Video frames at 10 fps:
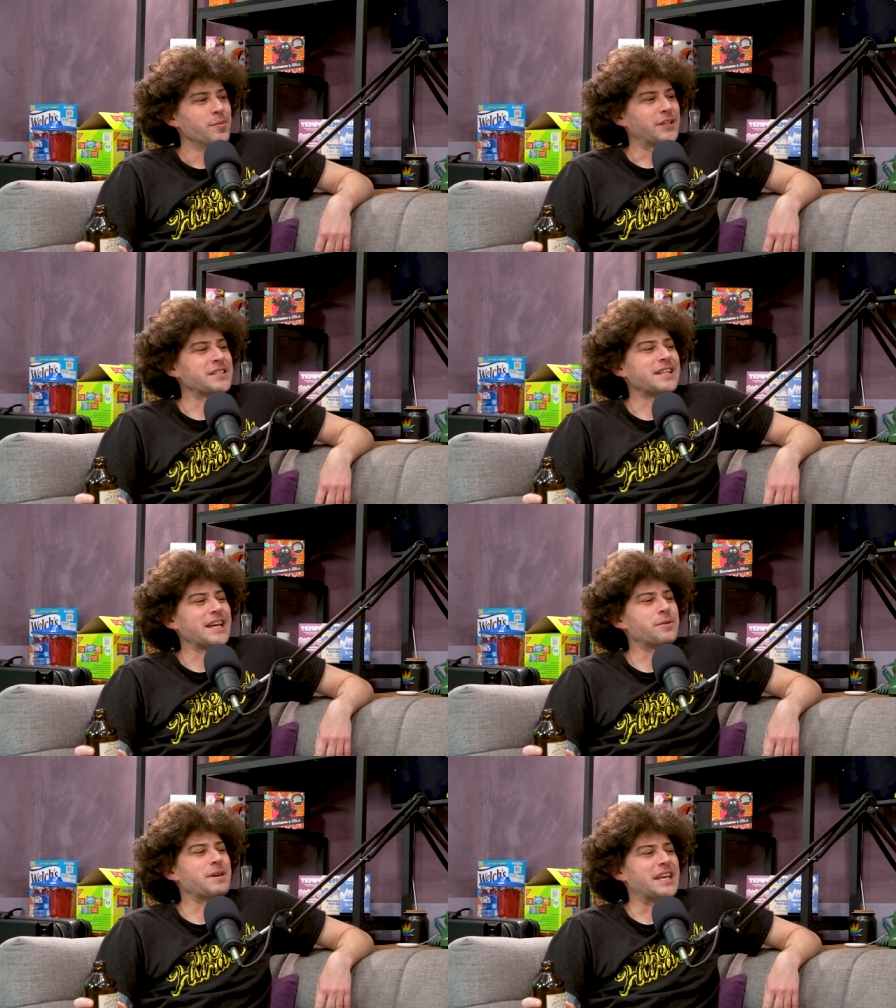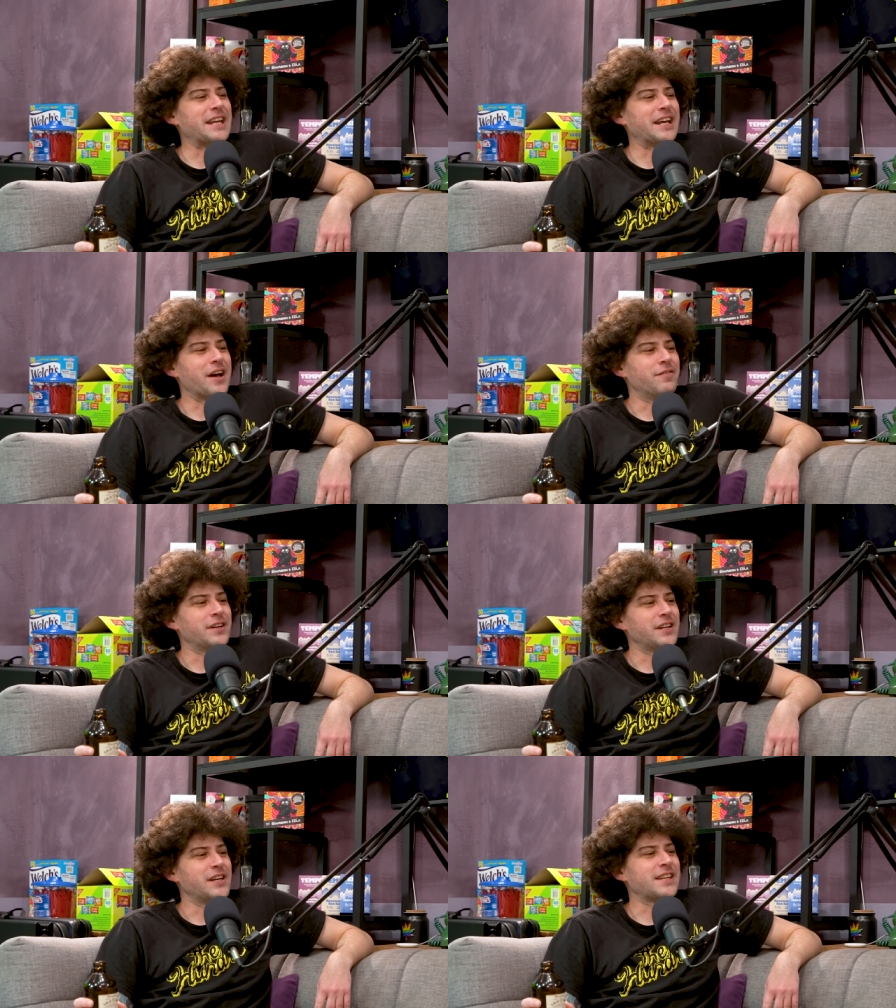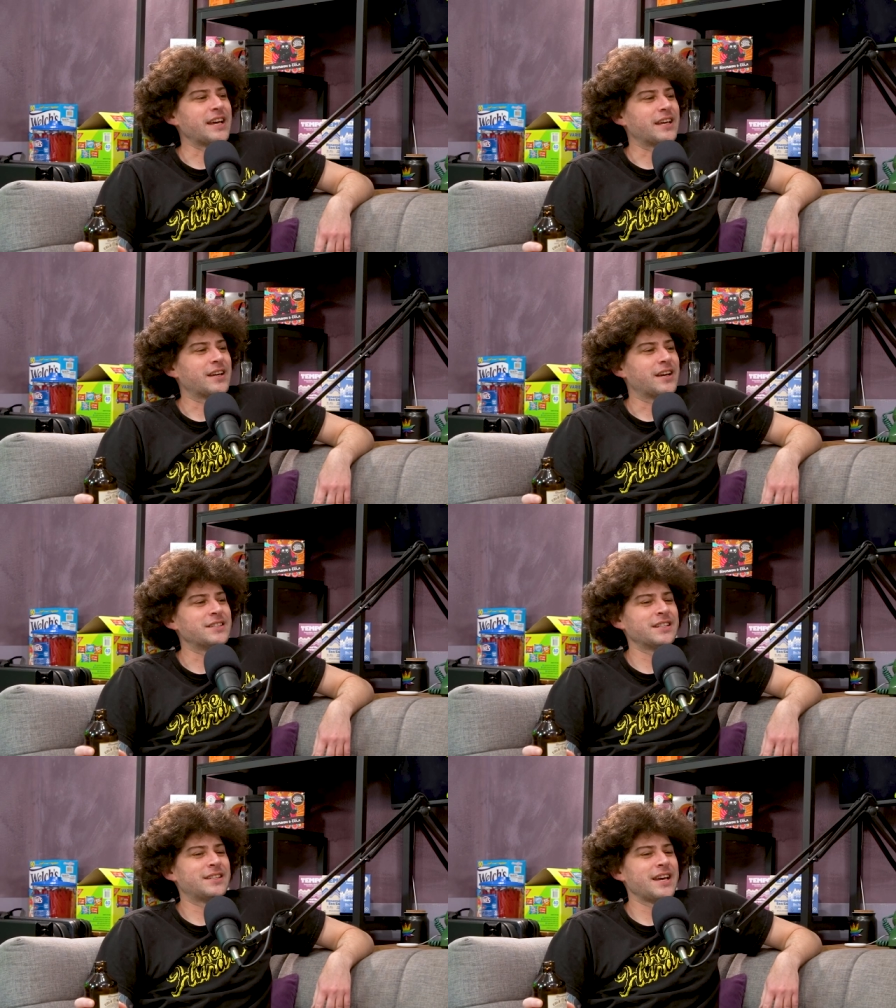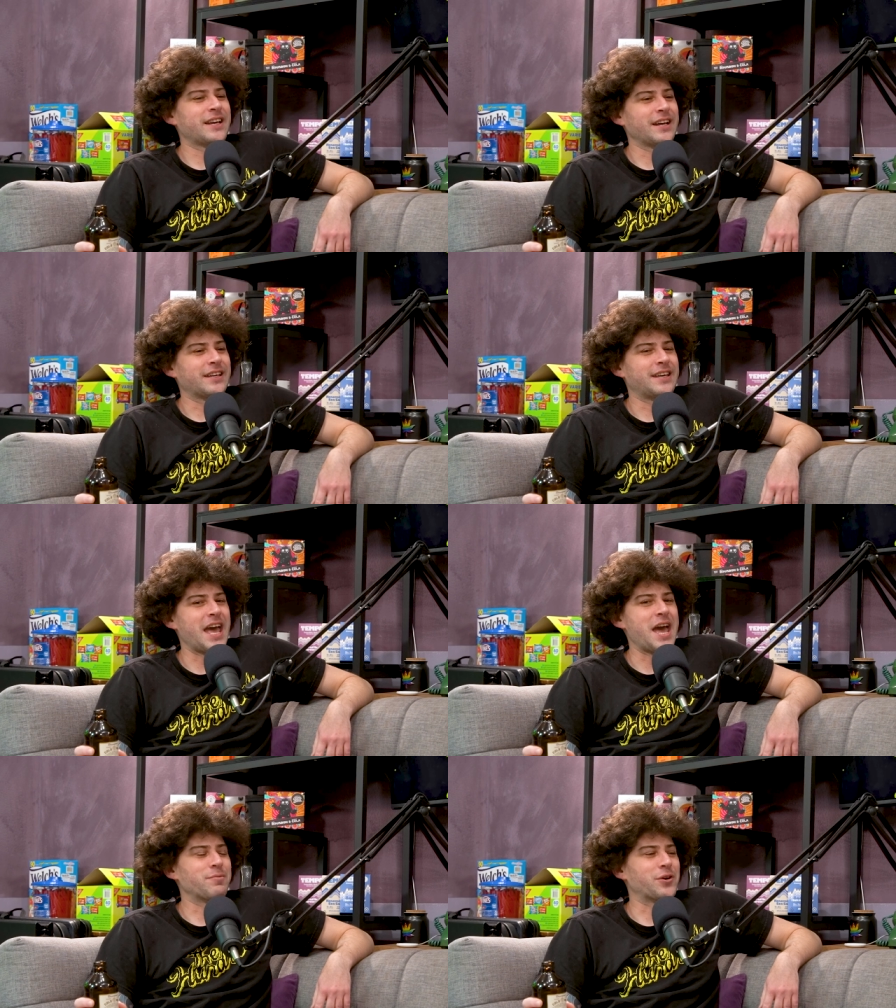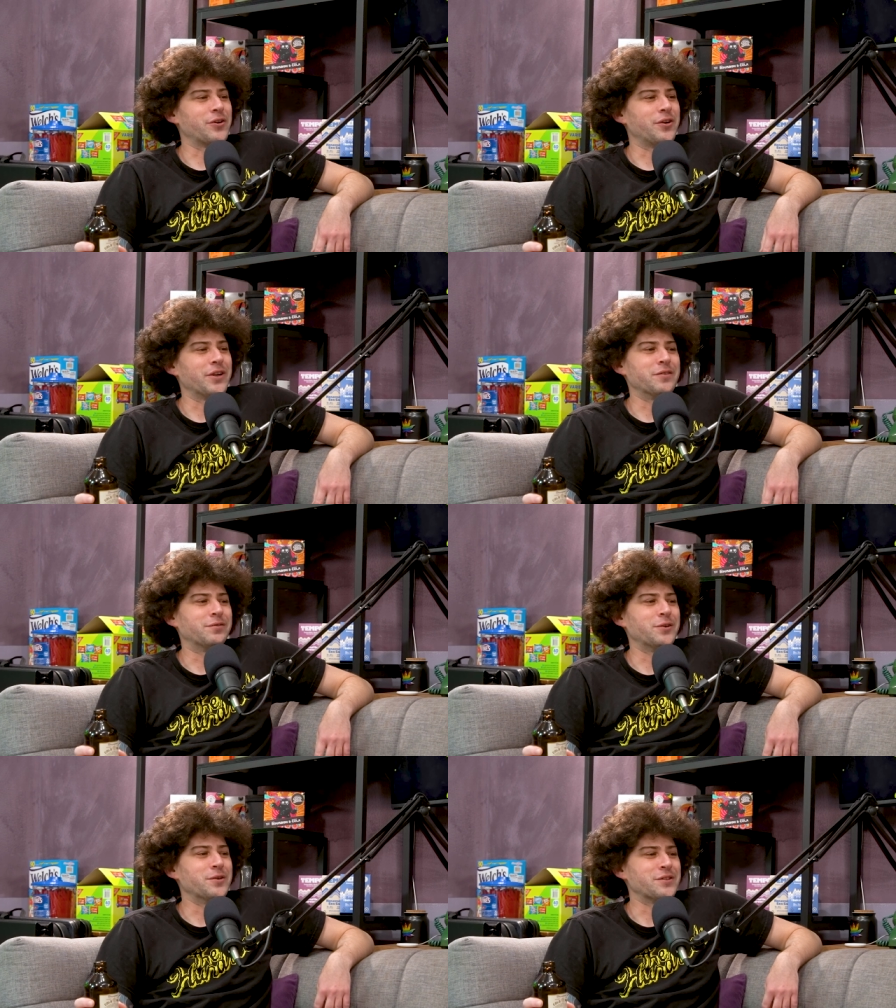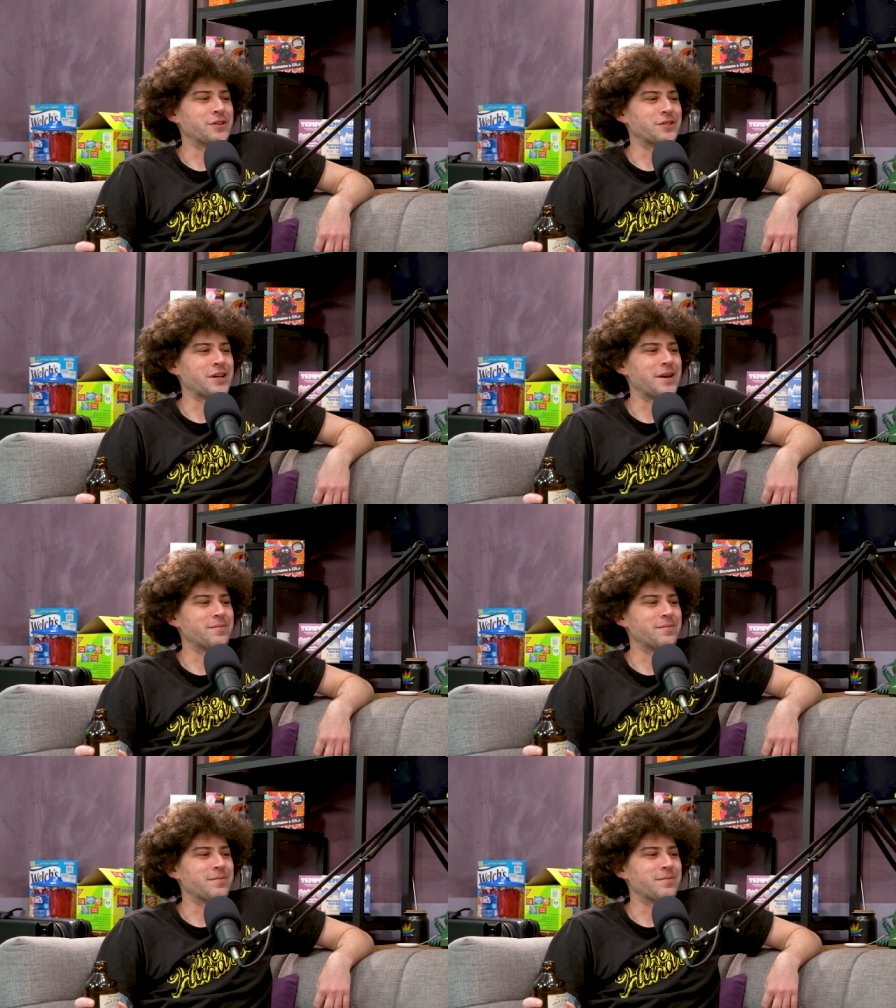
of. But this oh. is like the beginning of it. It's like because it's like a cam girl influencer type